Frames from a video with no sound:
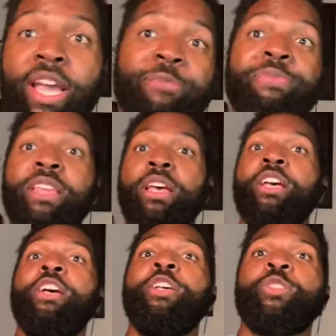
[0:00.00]
uh,
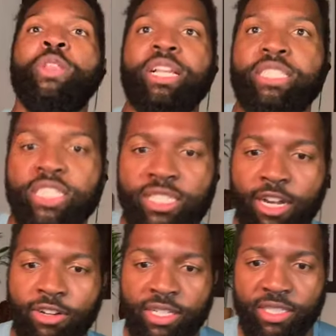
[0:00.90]
in
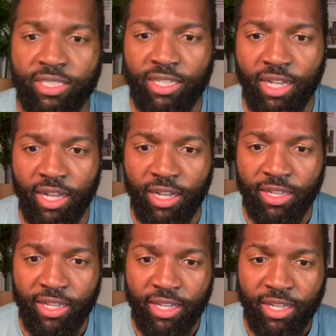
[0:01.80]
real
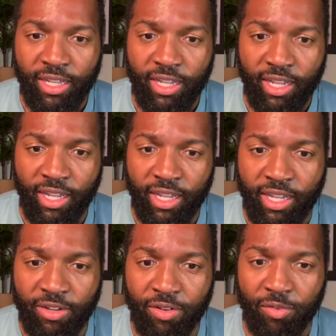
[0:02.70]
time.
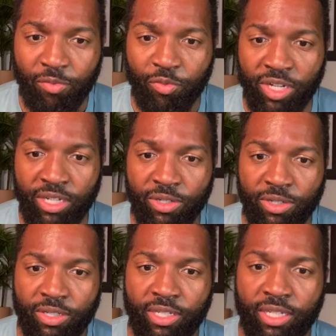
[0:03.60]
U.S. District
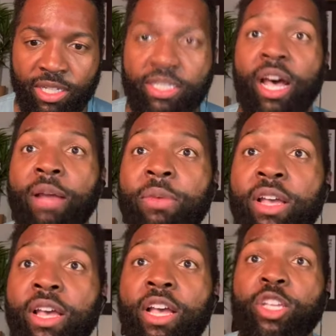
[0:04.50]
Court Judge
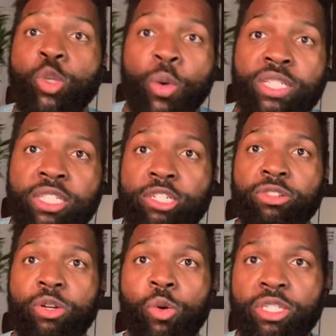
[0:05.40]
Carlton Reeves couldn't
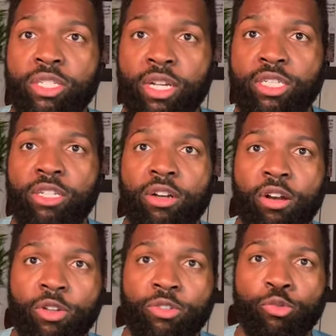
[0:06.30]
do justice for the
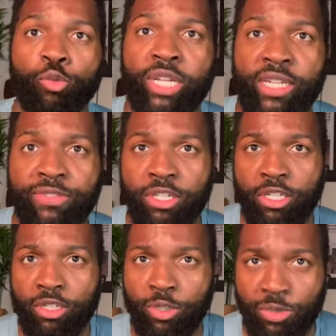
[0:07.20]
plaintiff in his
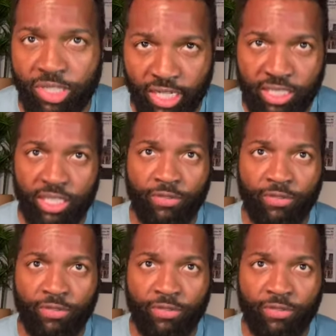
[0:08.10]
court who had sued